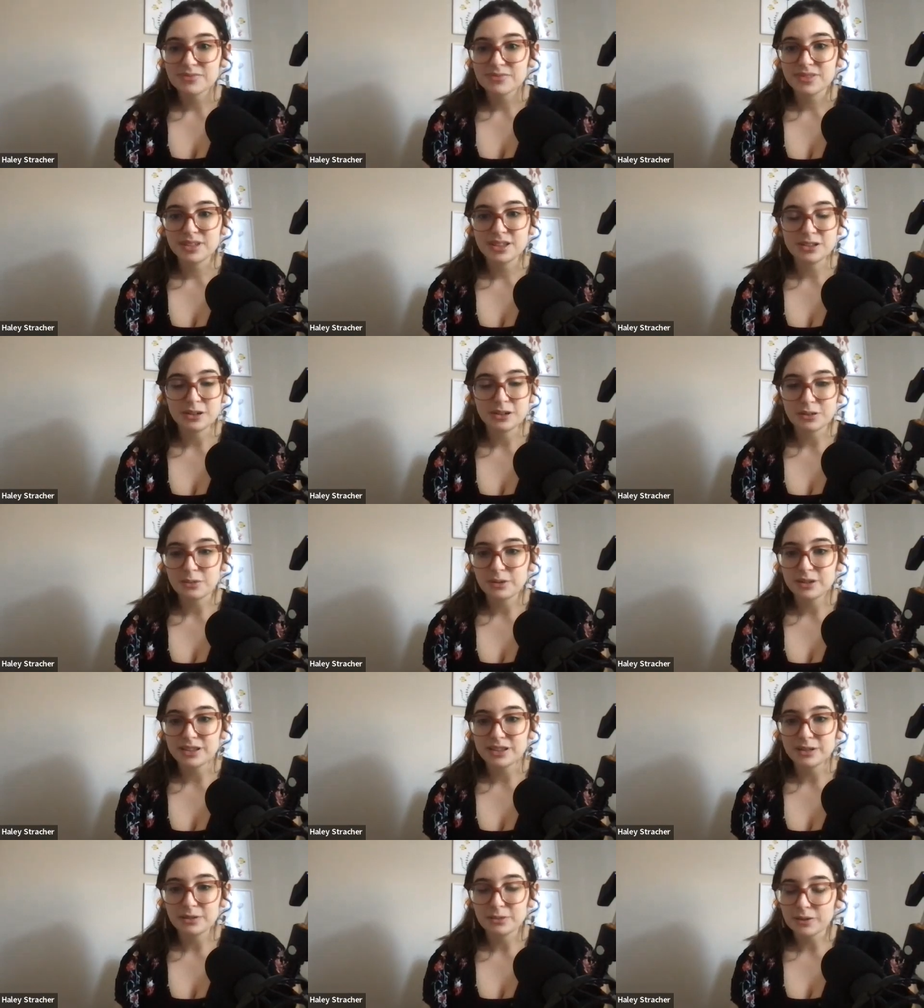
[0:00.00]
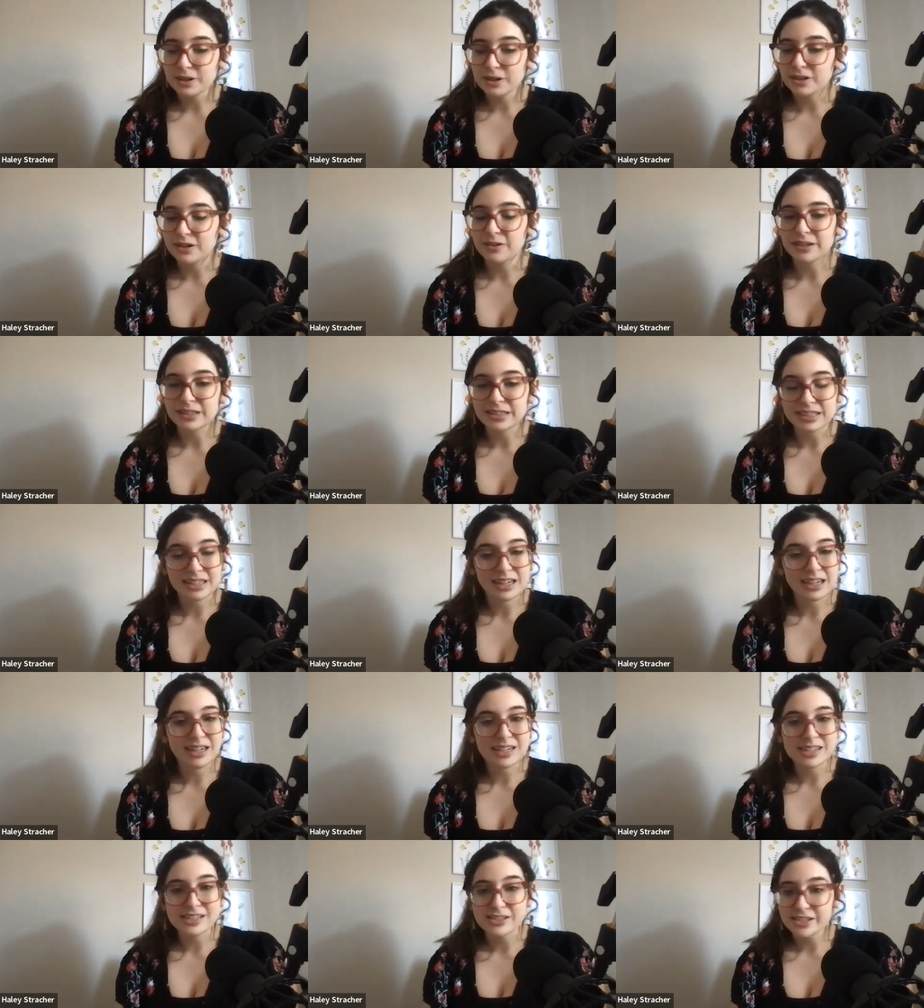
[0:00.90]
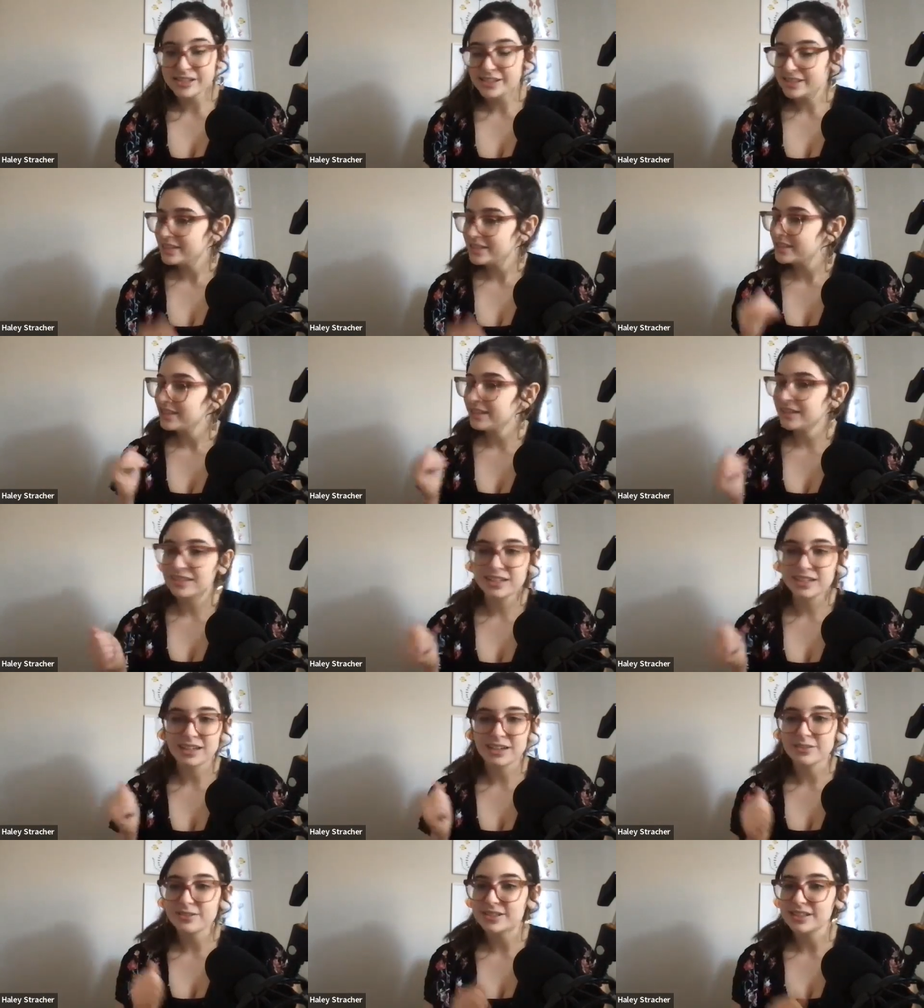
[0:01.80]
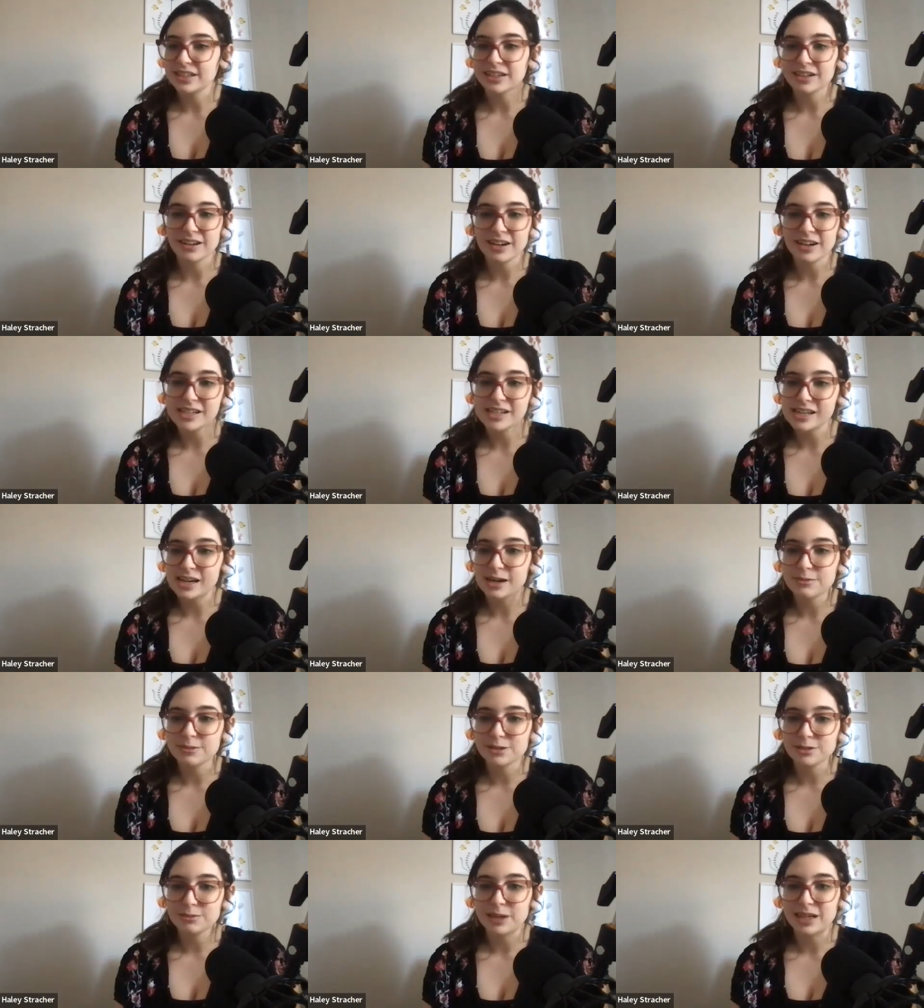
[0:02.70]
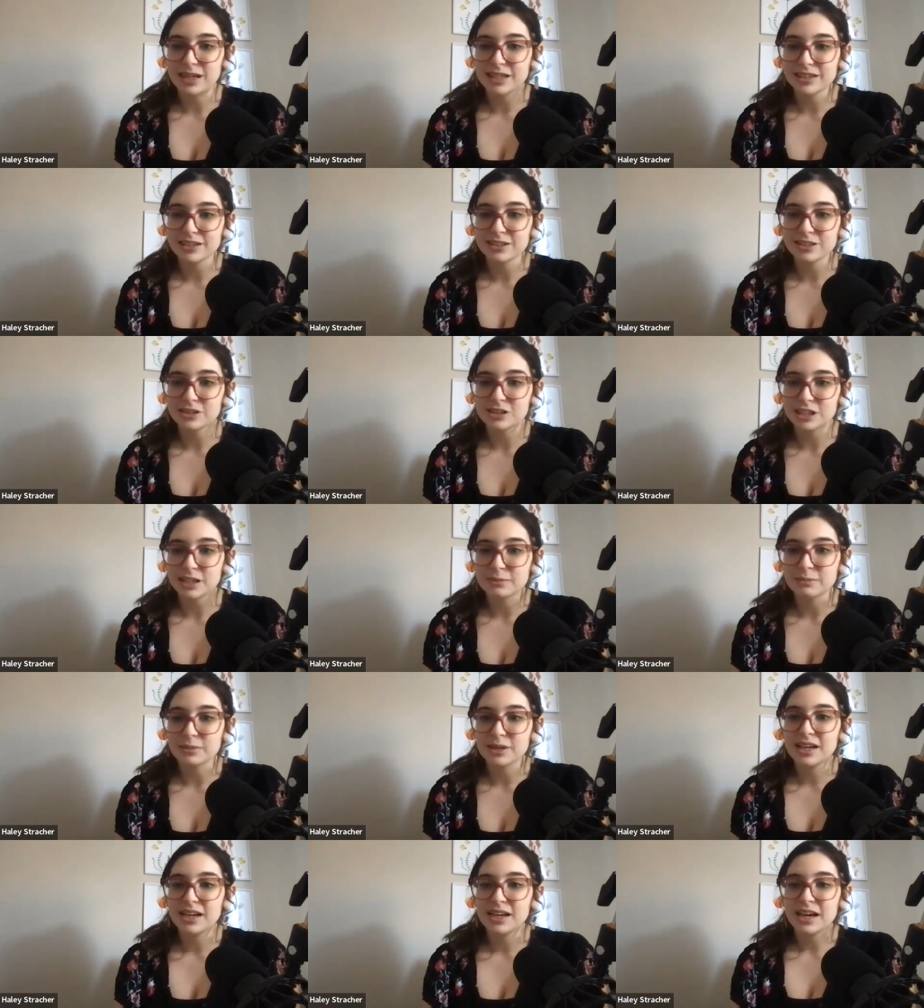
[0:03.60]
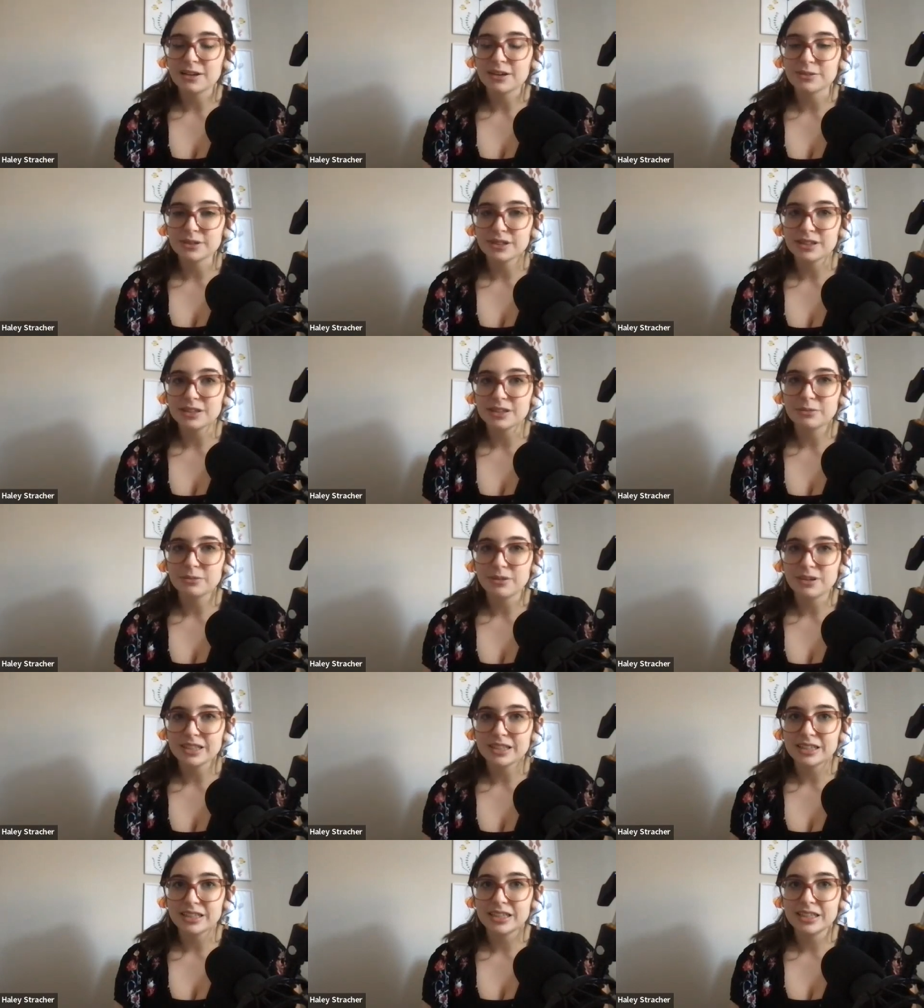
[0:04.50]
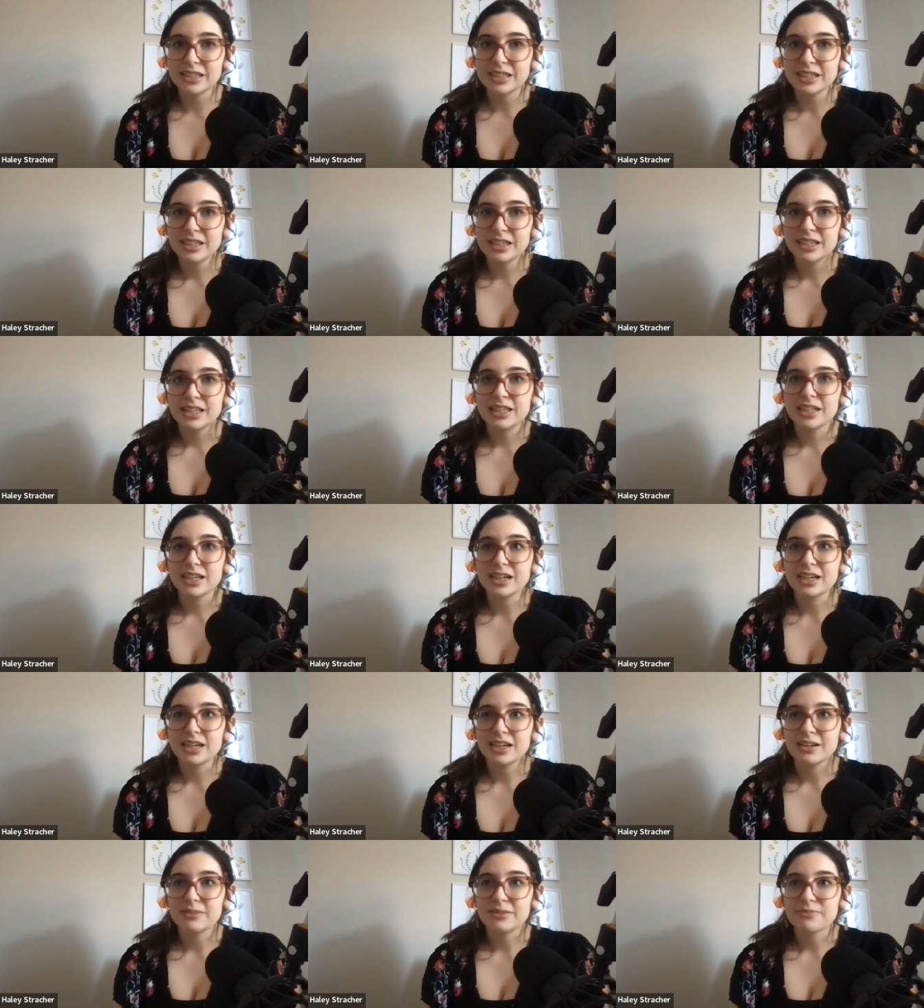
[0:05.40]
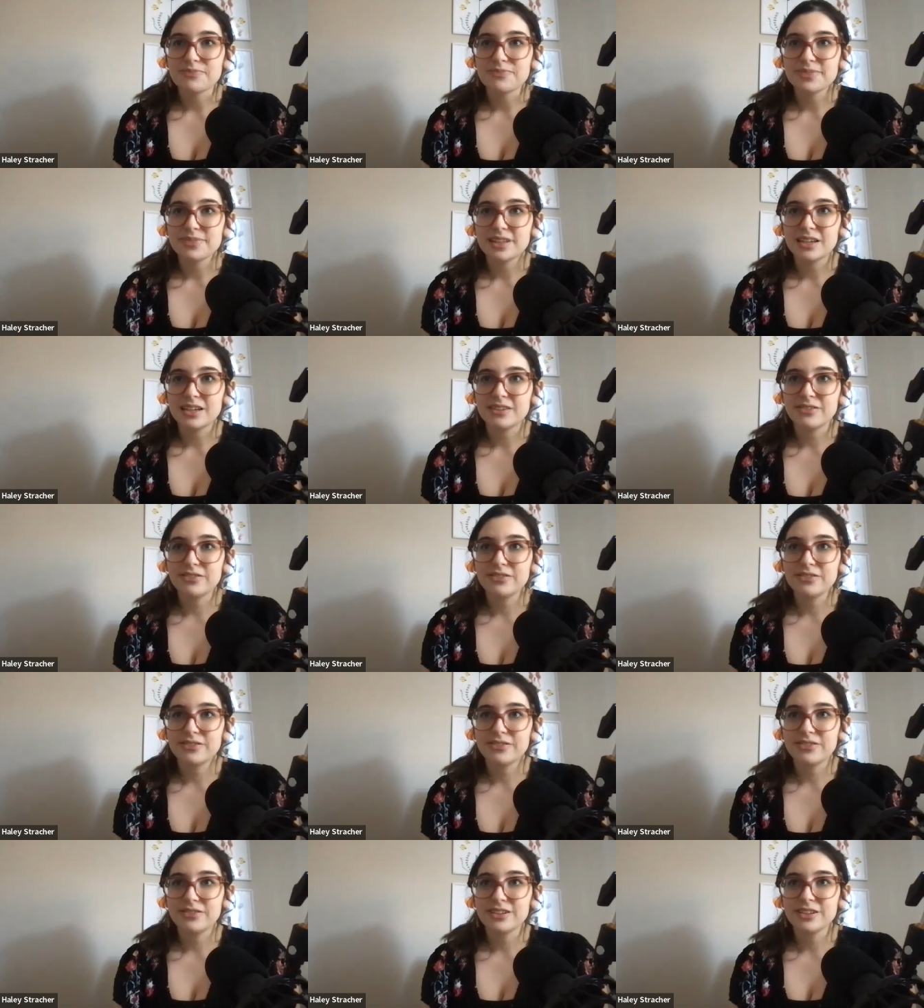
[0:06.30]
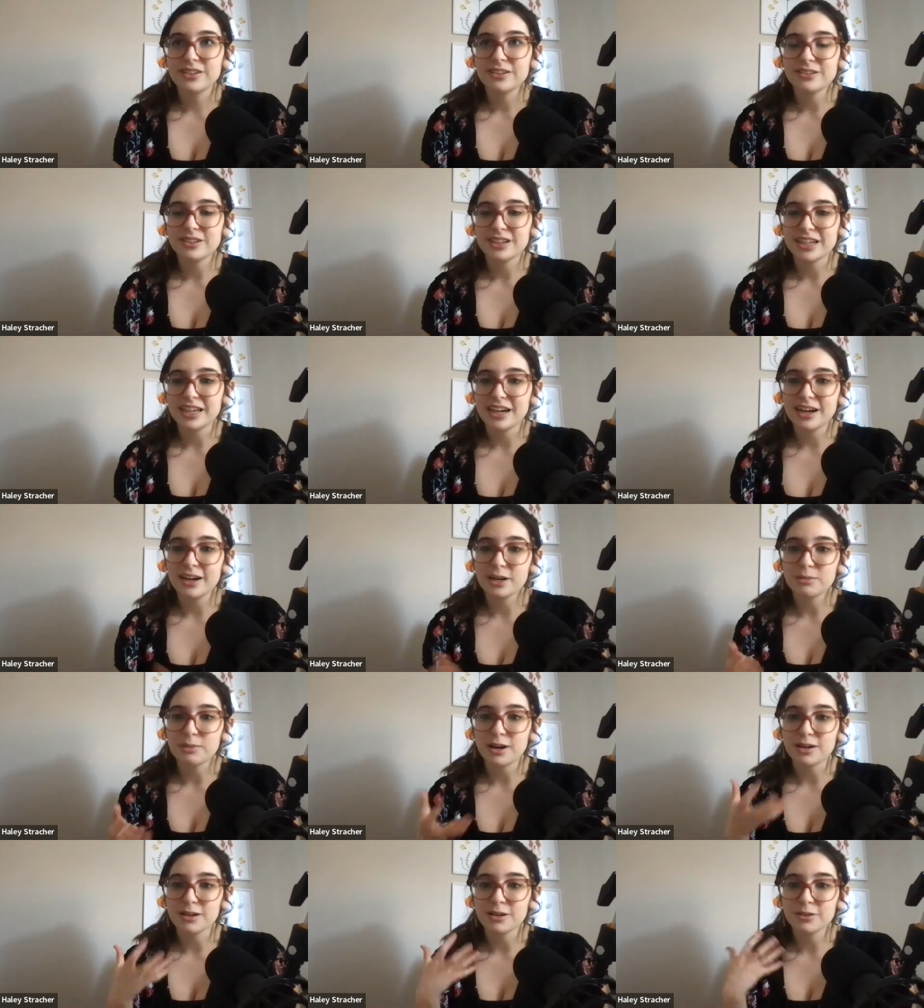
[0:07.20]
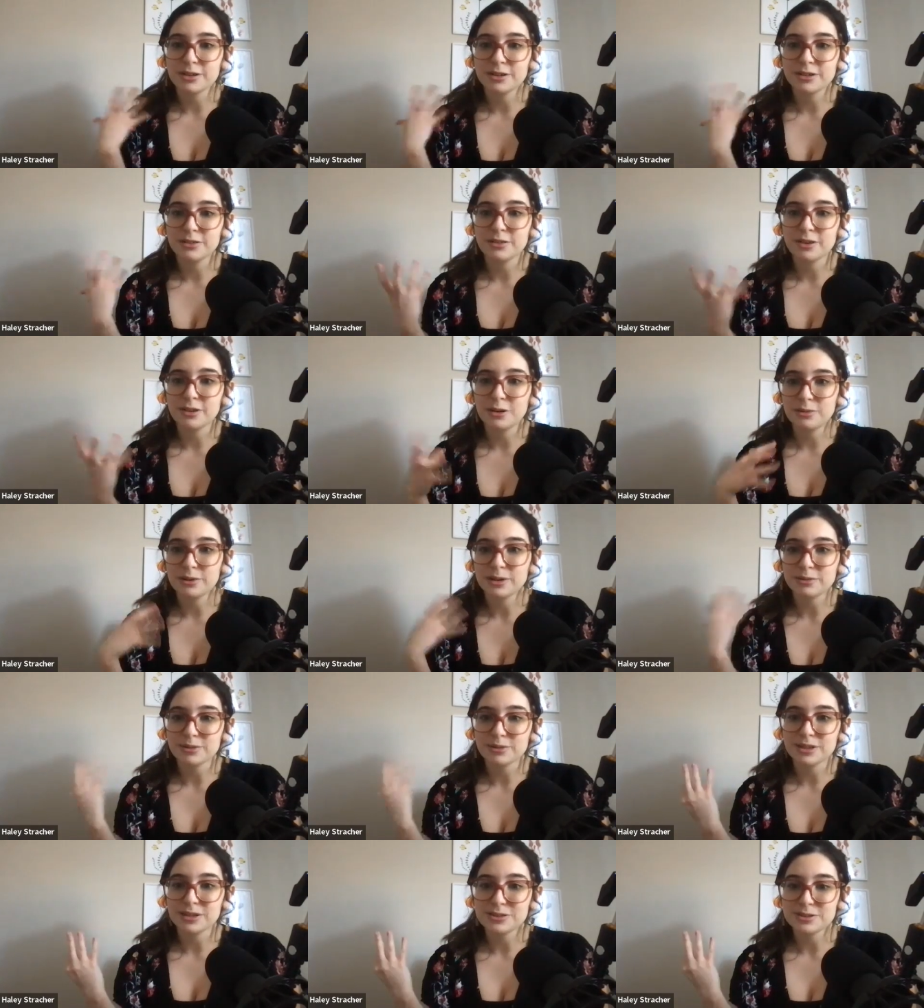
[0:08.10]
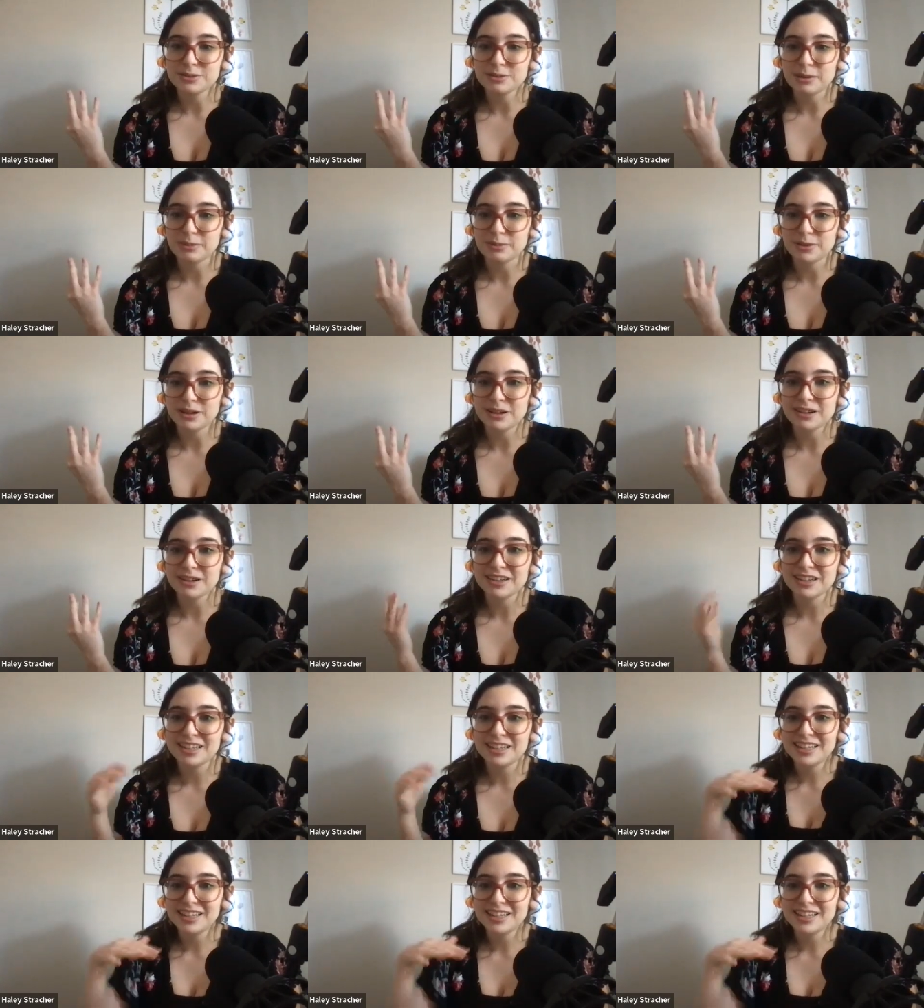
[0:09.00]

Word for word: you know, when they weren't going there, I just I was like, all right, time to abandon the ship. I really wanted um if you know, like Harry Potter, when you open up the newspaper,